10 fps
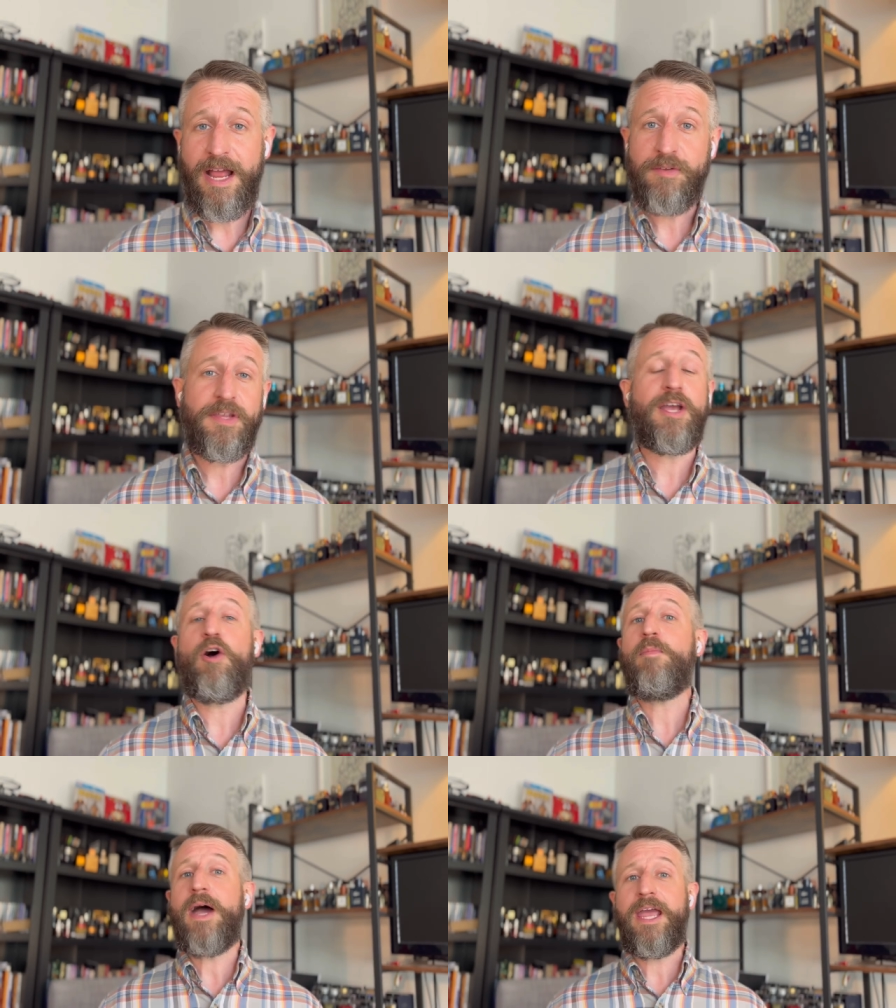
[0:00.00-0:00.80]
And I was like,
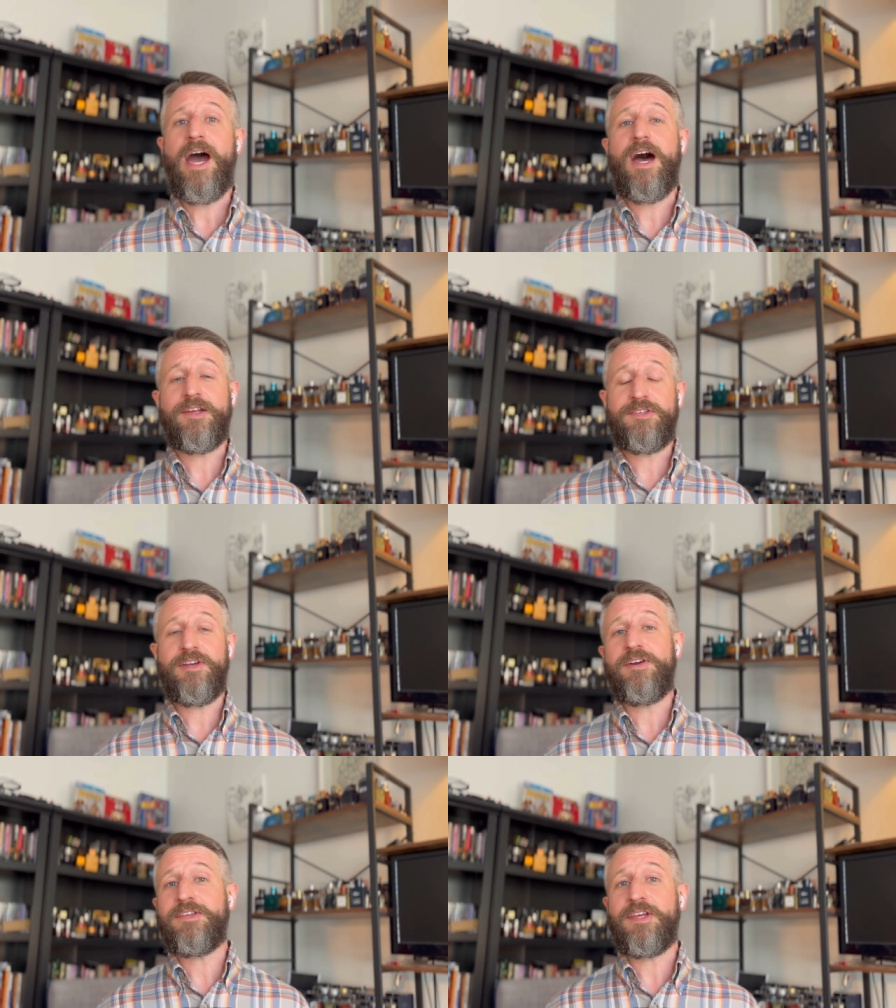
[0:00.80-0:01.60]
oh my gosh,
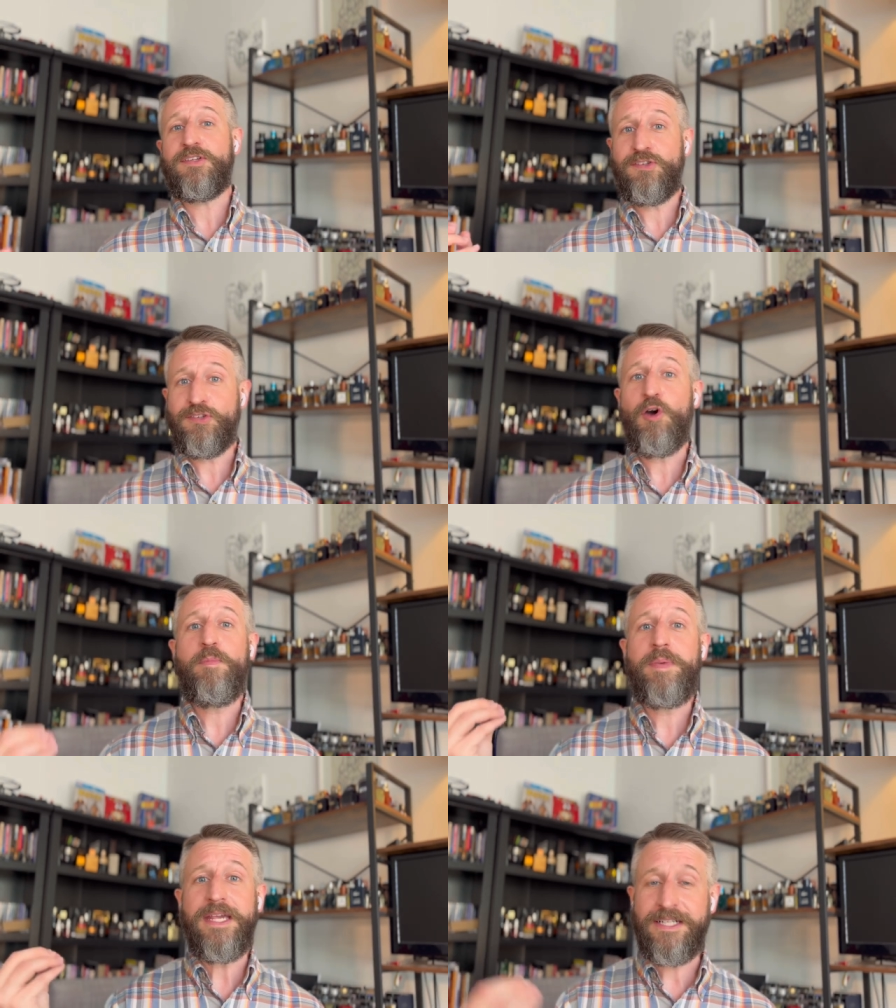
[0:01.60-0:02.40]
there is a
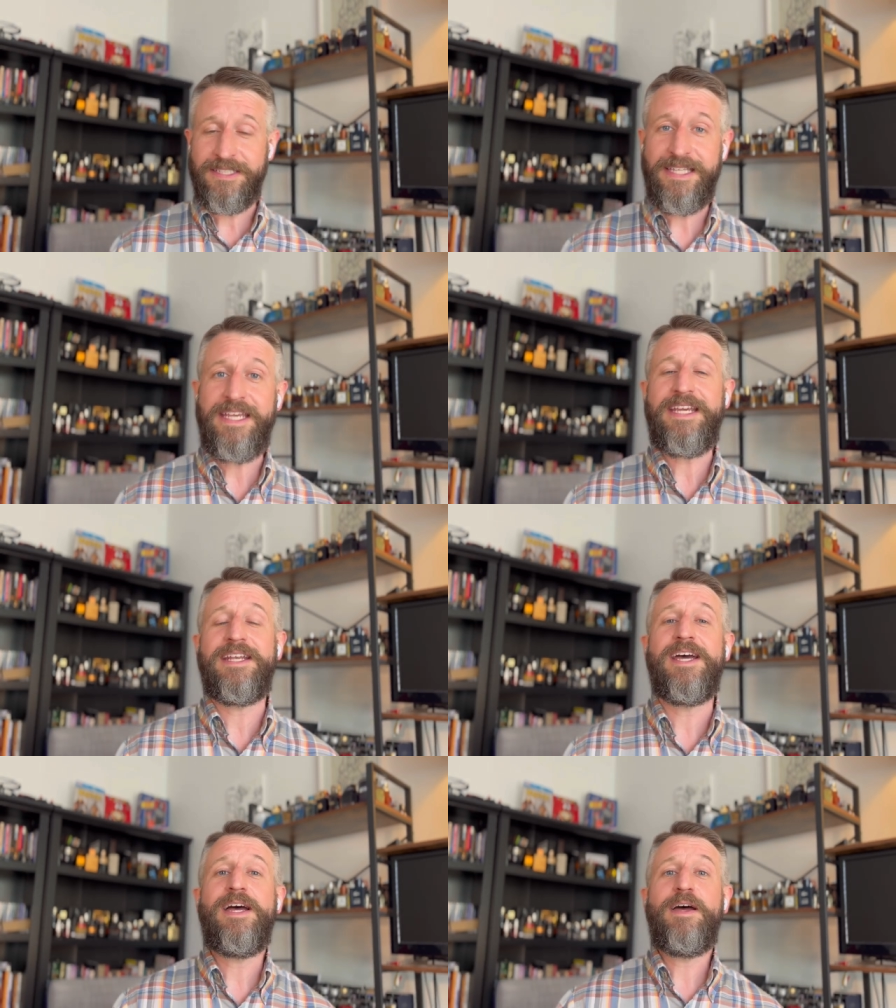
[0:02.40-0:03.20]
soapy,
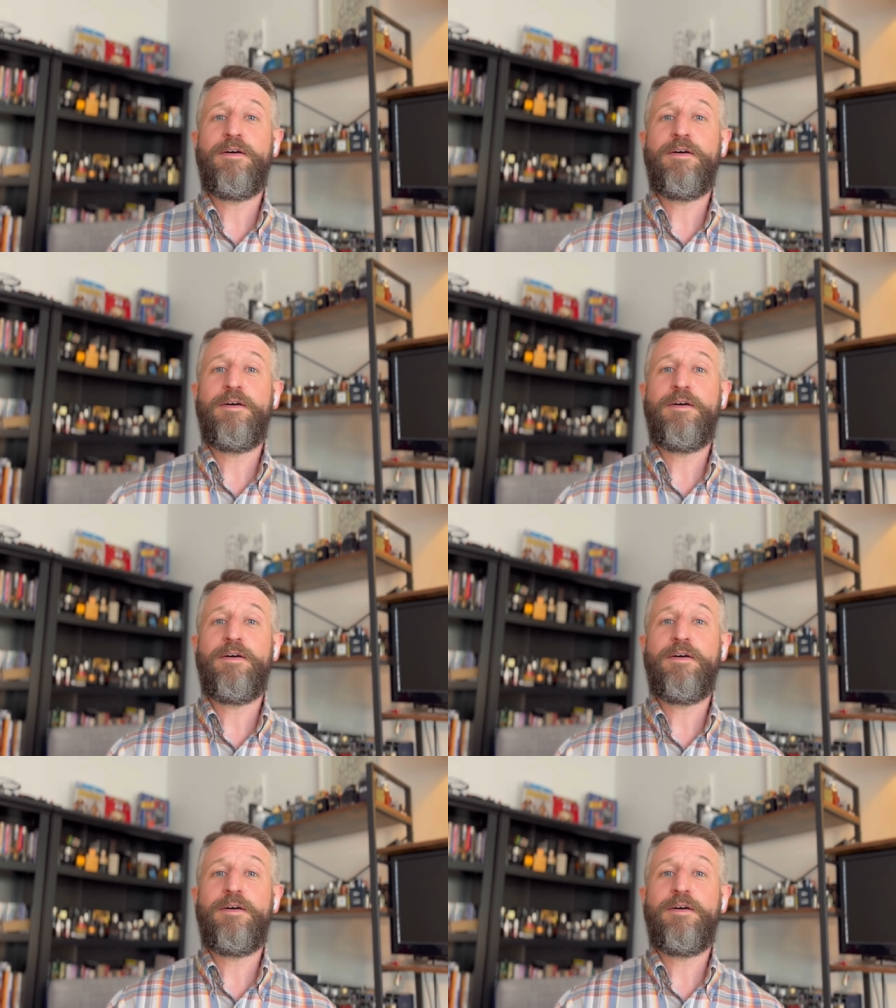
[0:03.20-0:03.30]
clean,